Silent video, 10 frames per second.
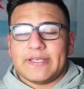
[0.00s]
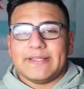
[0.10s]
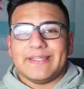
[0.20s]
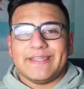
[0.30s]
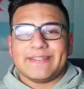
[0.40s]

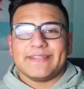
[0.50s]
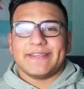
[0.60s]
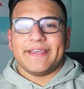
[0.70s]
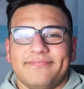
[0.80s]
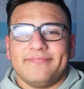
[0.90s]
Lit,
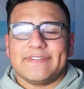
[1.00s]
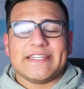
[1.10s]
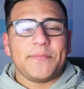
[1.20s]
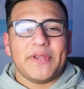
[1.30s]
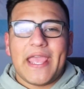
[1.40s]

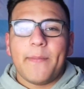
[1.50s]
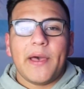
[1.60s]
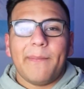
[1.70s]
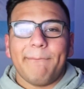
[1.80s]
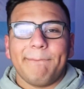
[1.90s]
step your game
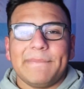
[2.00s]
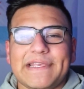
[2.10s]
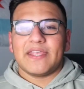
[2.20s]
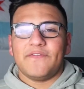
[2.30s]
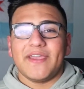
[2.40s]
up.
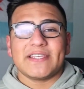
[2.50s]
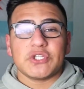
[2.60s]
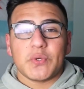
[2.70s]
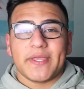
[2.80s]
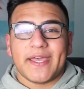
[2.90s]
If you guys
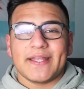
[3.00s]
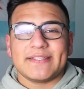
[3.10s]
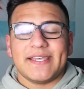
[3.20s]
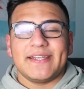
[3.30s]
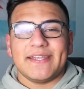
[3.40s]
enjoy the
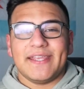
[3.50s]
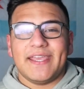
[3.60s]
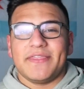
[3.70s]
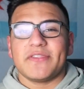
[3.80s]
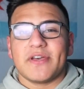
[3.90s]
content,
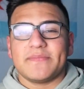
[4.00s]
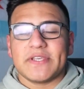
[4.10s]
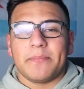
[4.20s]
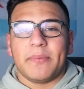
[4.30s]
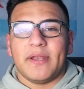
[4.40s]
hit the thumbs
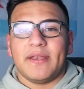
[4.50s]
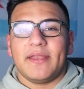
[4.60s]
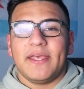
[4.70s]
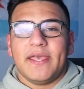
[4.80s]
up button.